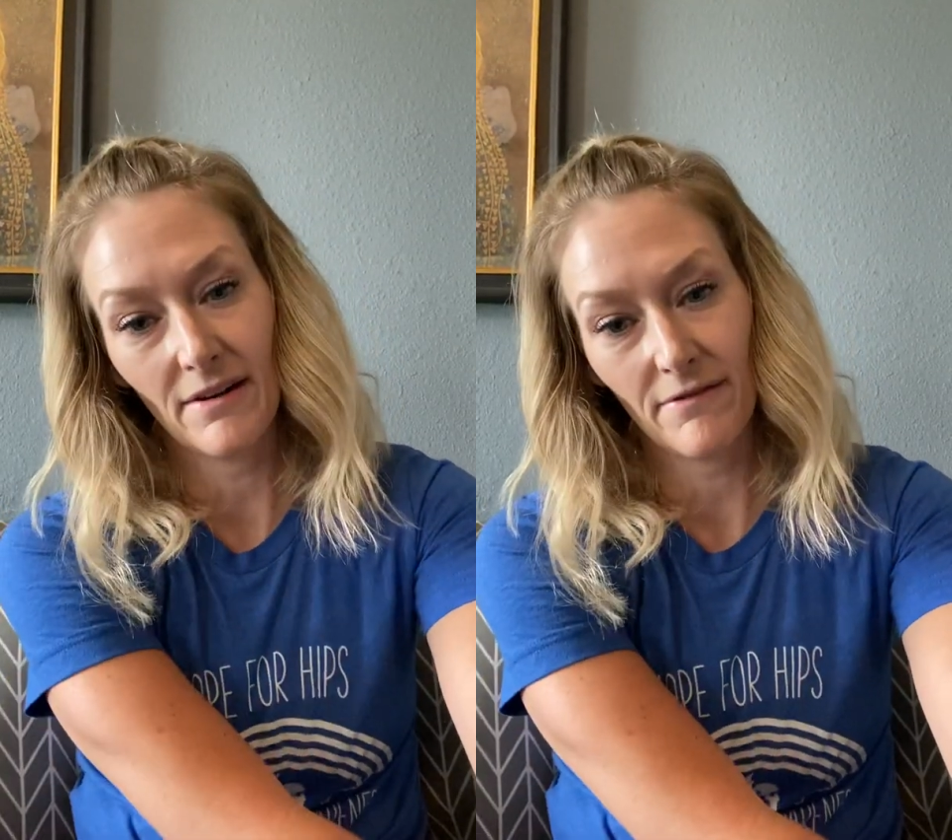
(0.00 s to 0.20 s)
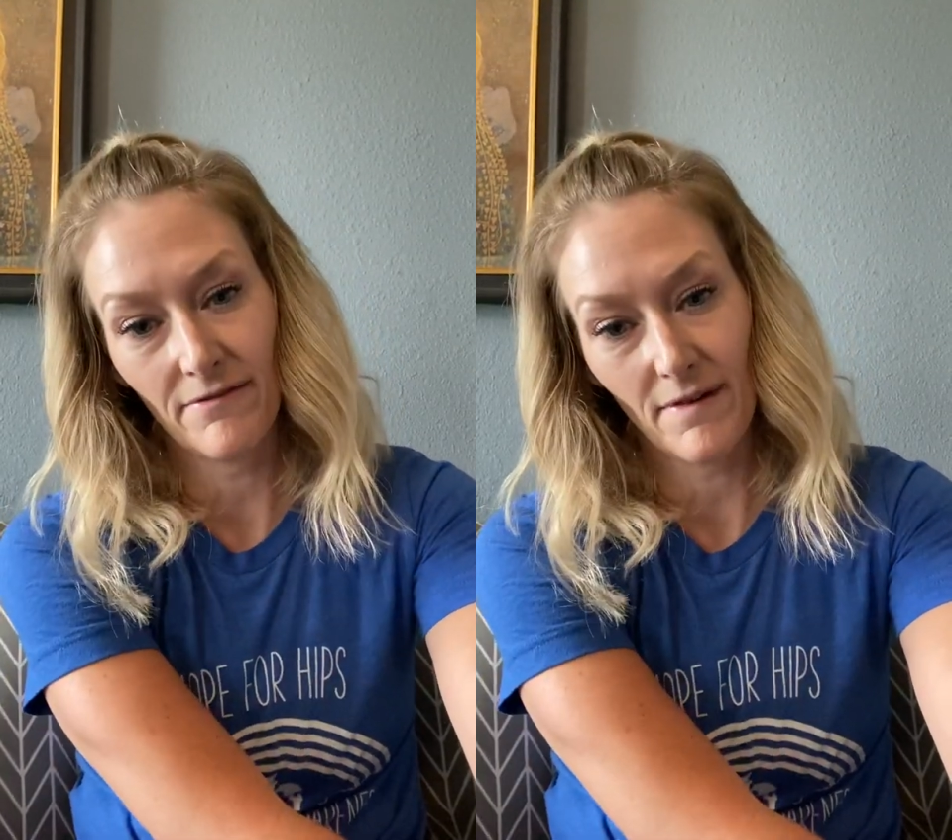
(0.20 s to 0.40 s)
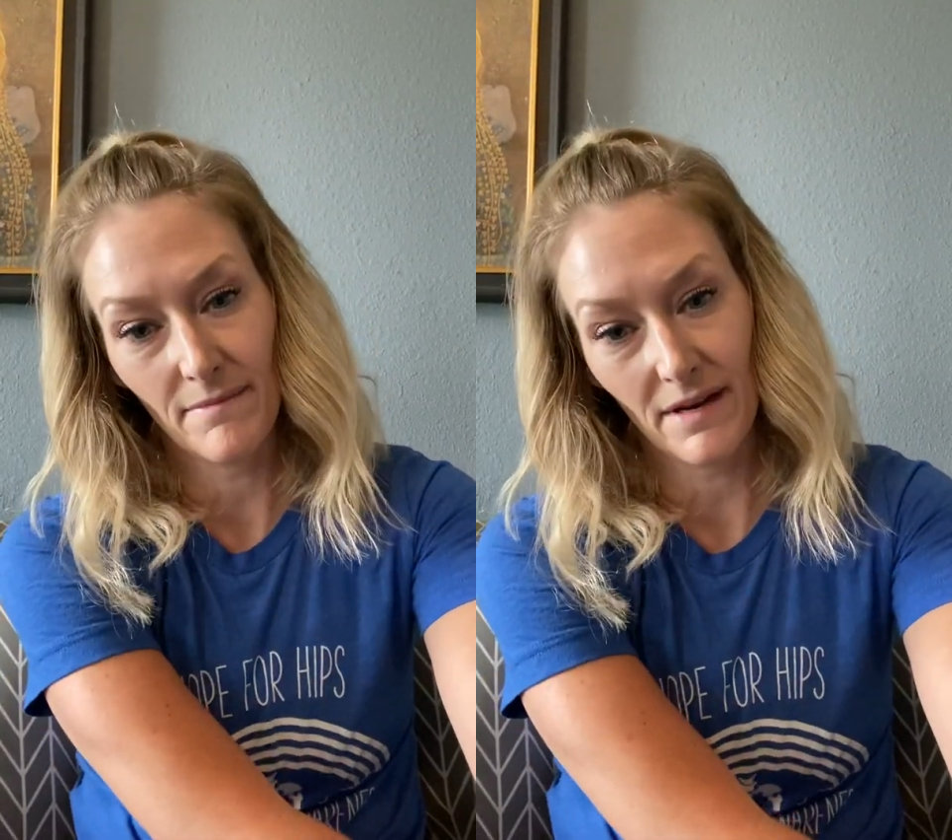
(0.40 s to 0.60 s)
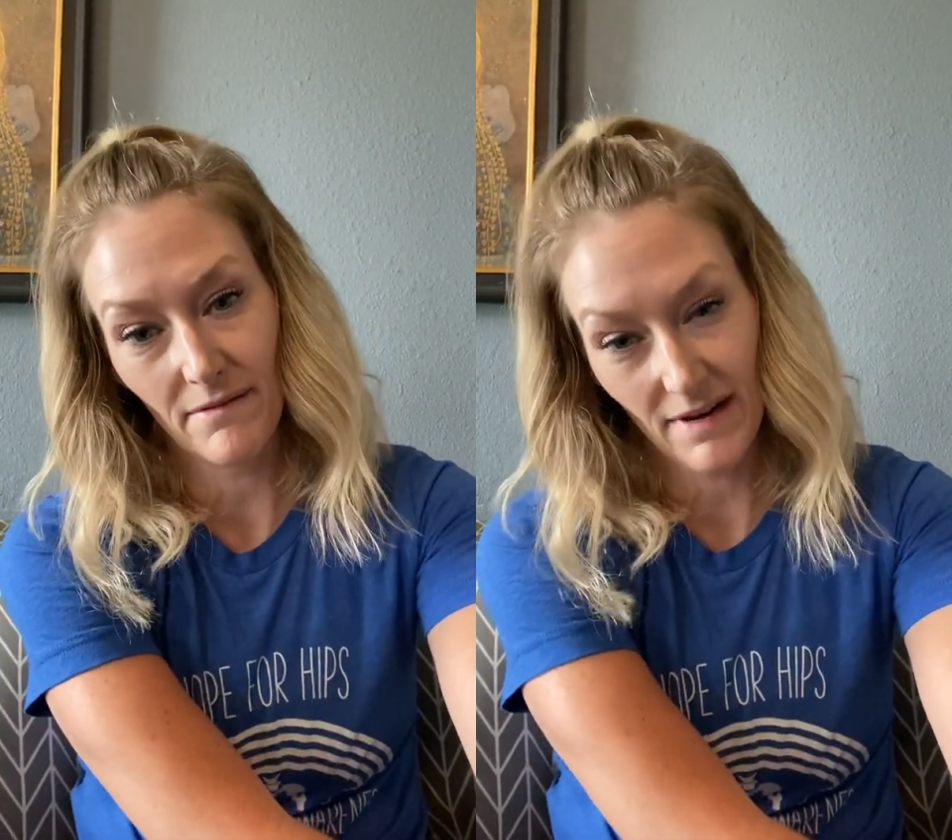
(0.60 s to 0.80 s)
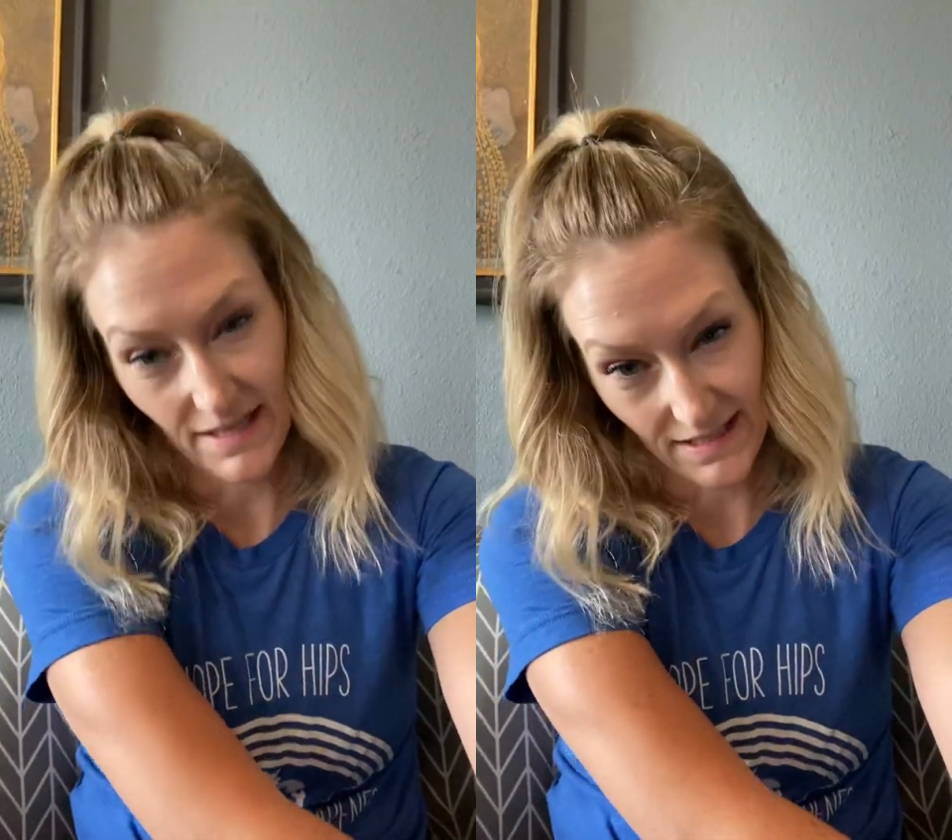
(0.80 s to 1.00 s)
from my
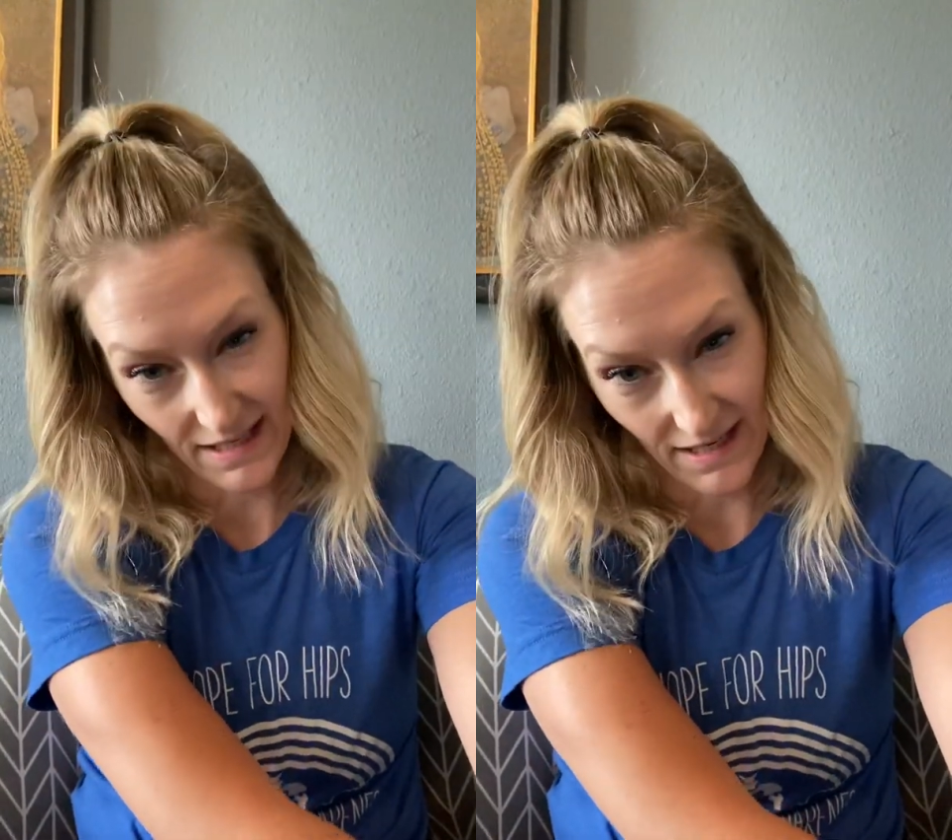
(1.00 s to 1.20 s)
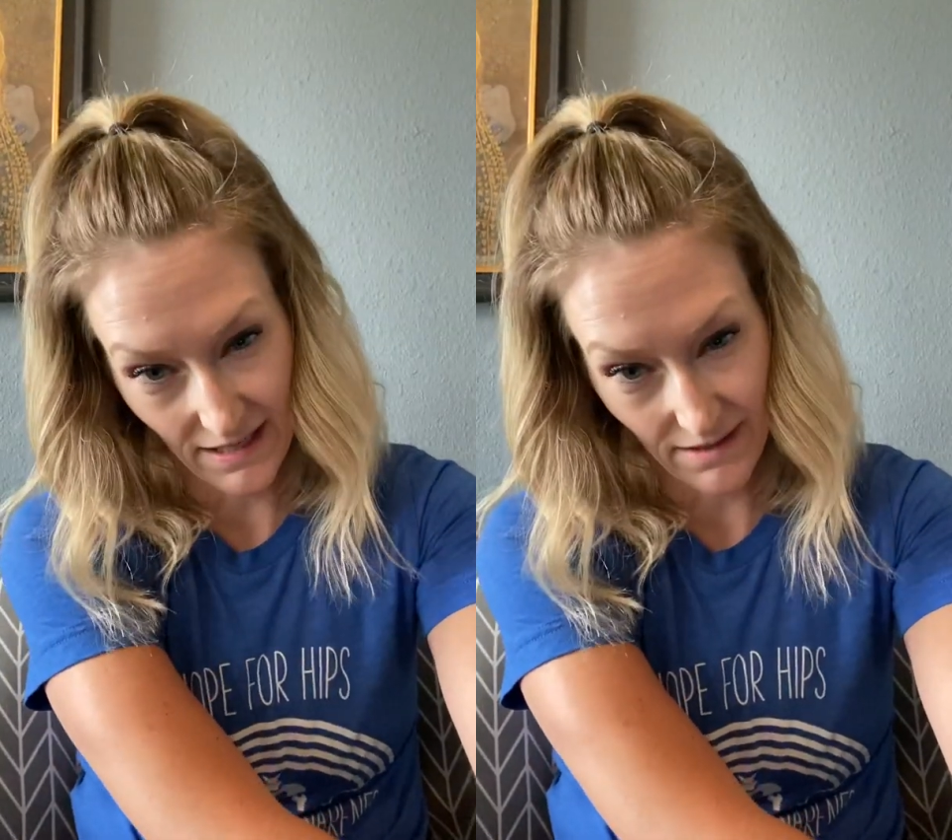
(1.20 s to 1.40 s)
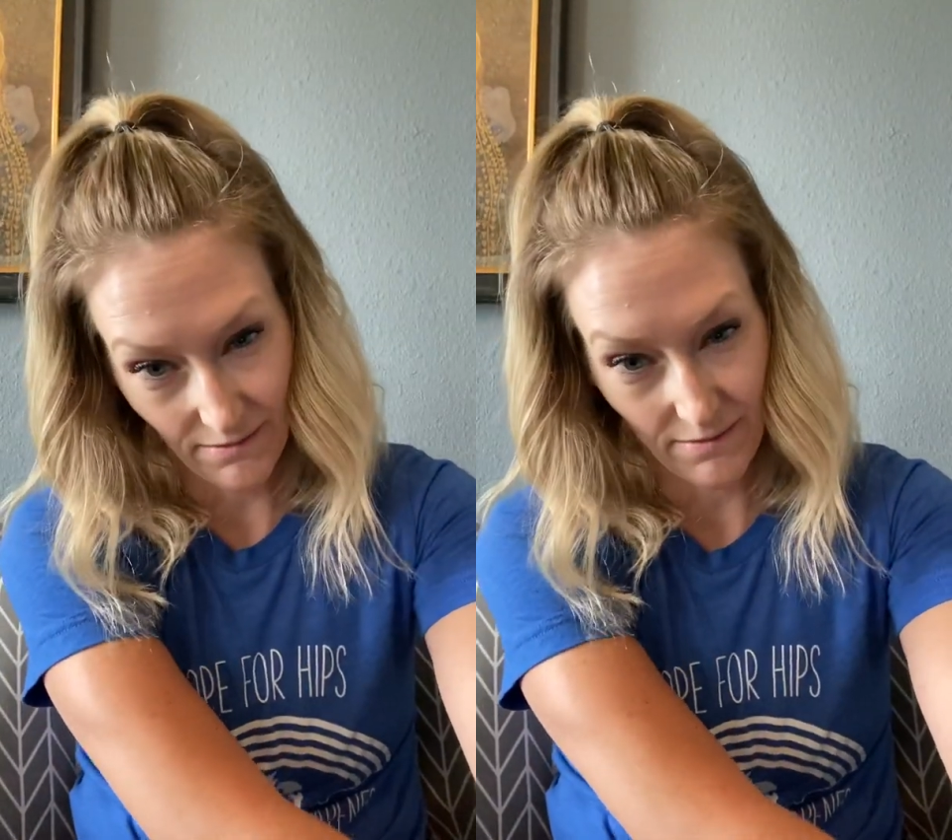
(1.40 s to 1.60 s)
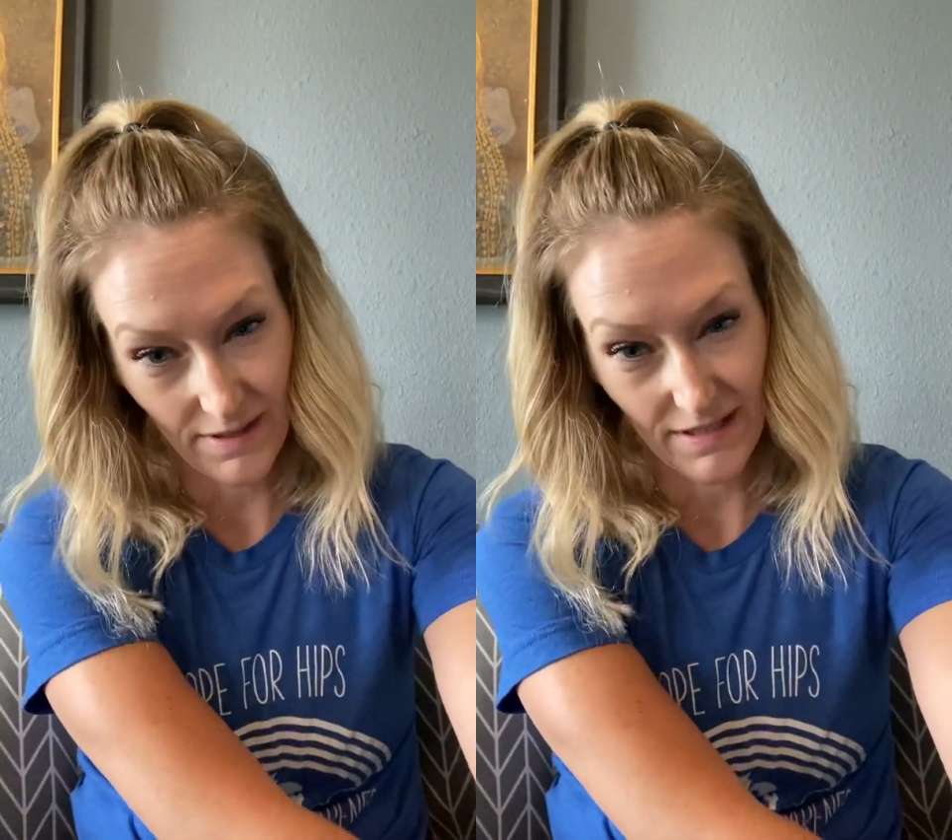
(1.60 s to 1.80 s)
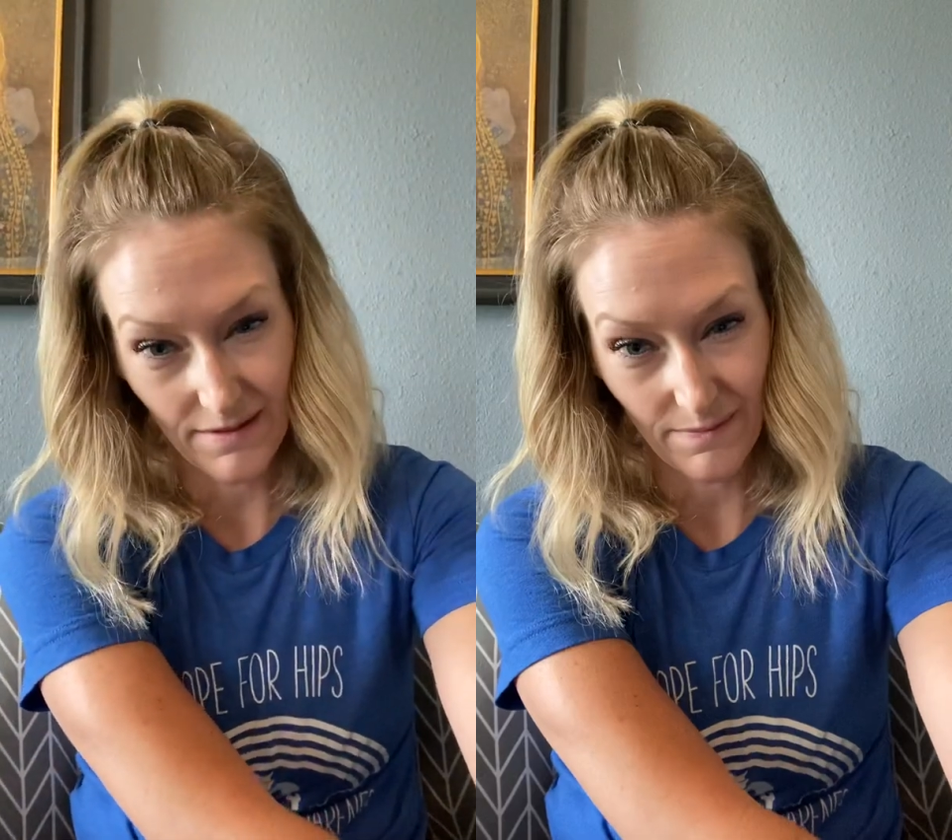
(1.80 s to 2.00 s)
right side
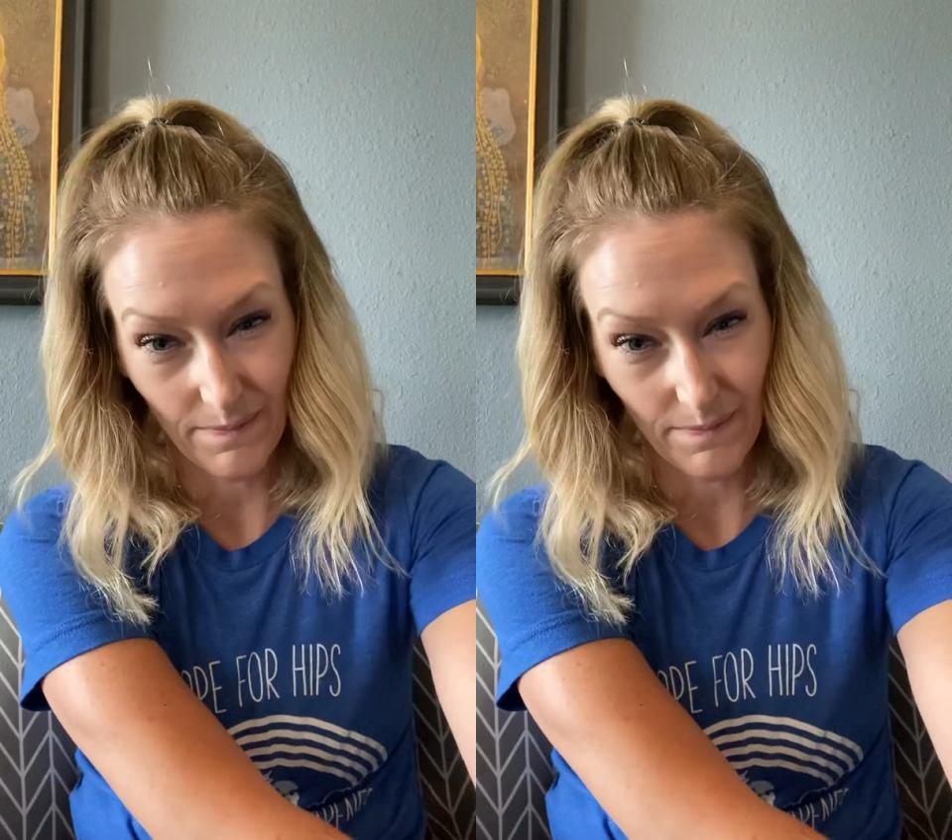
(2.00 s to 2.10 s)
was